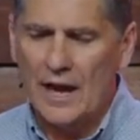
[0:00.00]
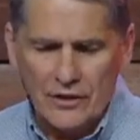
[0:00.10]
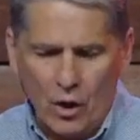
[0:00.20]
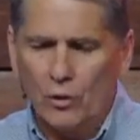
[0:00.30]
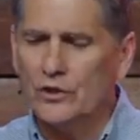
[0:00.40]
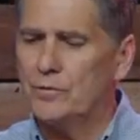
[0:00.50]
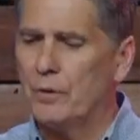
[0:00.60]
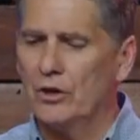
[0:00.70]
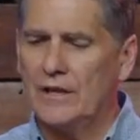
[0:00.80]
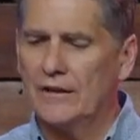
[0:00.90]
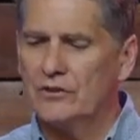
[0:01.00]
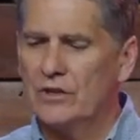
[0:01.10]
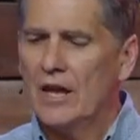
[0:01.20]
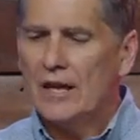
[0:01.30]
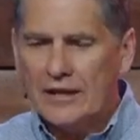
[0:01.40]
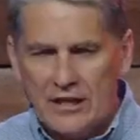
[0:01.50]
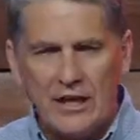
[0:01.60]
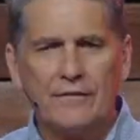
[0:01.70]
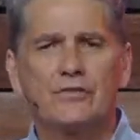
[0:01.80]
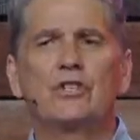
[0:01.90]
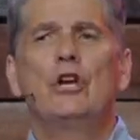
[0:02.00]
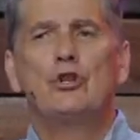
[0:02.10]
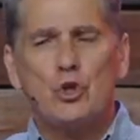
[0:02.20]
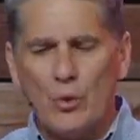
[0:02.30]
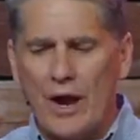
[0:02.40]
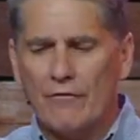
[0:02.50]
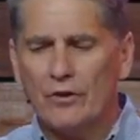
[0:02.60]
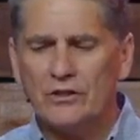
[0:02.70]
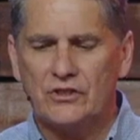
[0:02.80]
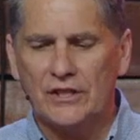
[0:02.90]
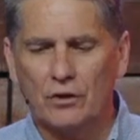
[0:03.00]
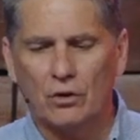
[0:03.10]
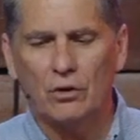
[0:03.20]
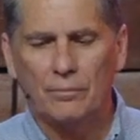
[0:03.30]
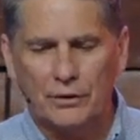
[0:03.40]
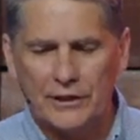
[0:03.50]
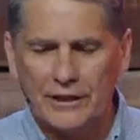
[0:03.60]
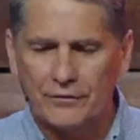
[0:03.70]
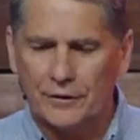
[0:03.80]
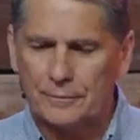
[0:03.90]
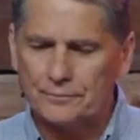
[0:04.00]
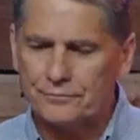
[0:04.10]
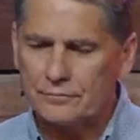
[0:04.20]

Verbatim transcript: And the Holy Spirit gives gifts to every single believer.